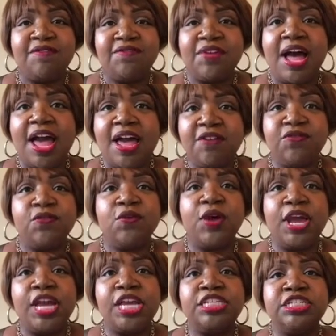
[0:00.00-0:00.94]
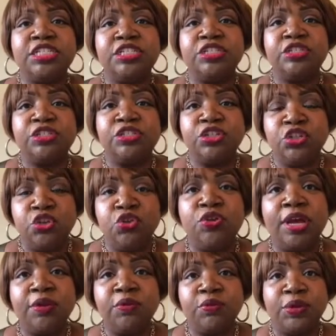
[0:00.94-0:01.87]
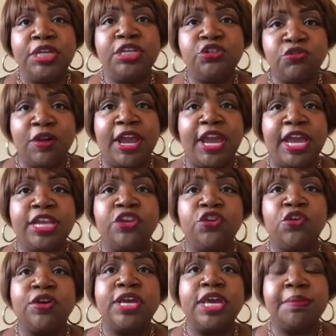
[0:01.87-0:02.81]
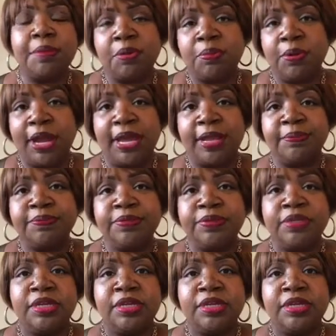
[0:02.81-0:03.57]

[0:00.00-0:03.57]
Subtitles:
5 ways you can retrain your Chemobrain.